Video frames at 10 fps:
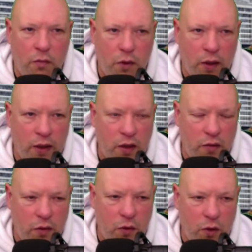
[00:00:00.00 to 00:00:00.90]
let's have
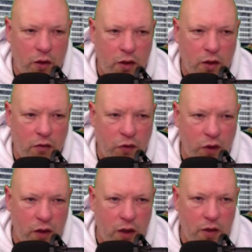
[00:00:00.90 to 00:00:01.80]
a look and see if
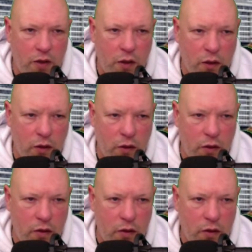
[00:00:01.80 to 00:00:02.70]
this does this.
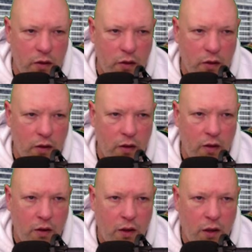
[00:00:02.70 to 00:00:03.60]

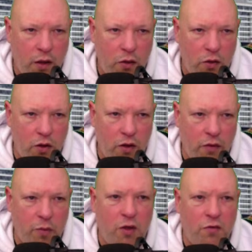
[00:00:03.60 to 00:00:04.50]
Yeah, no, it's not
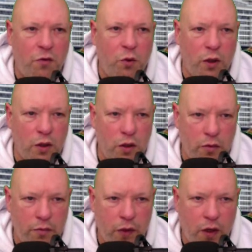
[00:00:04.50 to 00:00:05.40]
giving me the full list.
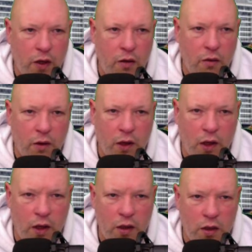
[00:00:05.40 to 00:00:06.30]
All
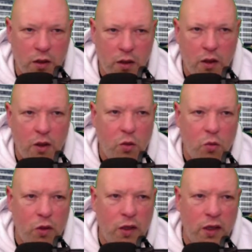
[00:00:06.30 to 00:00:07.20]
right.
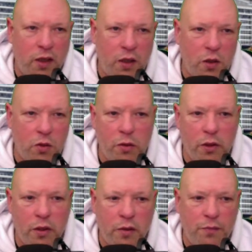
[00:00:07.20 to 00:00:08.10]
We'll get that
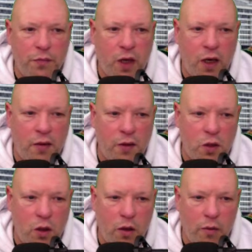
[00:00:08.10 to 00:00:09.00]
sorted another
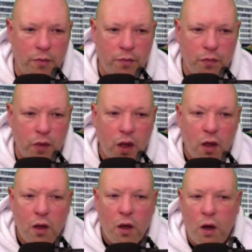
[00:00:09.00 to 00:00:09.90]
time.
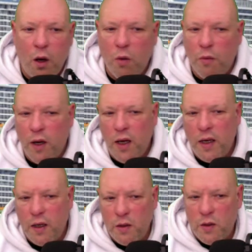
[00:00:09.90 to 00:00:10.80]
All
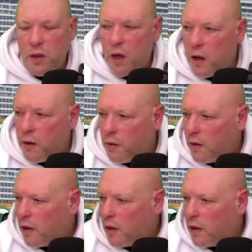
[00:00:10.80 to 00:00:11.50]
right. So,